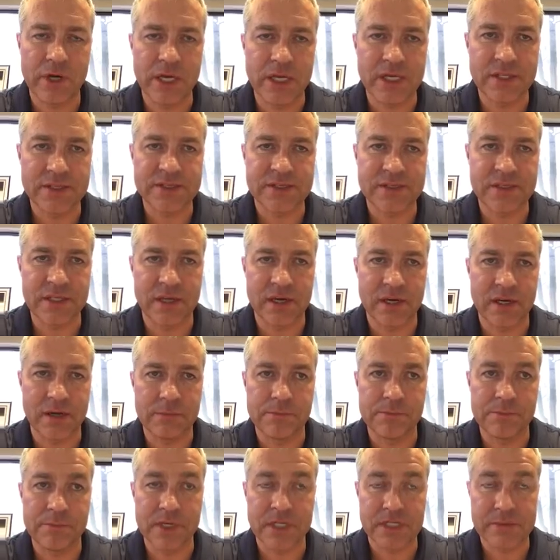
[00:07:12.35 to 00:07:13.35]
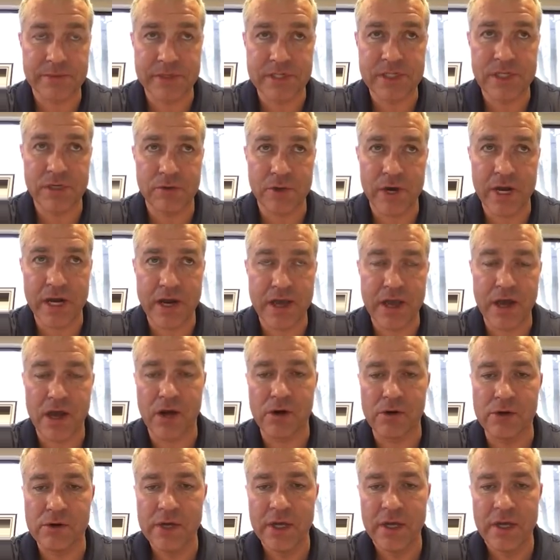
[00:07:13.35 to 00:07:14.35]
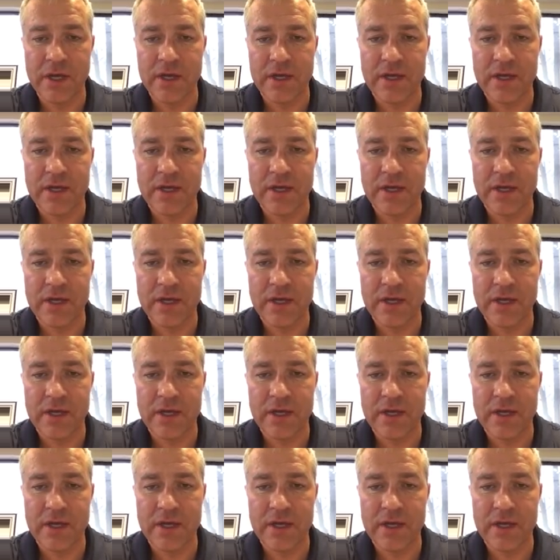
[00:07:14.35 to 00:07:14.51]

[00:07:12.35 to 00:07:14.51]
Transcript: it's especially right now,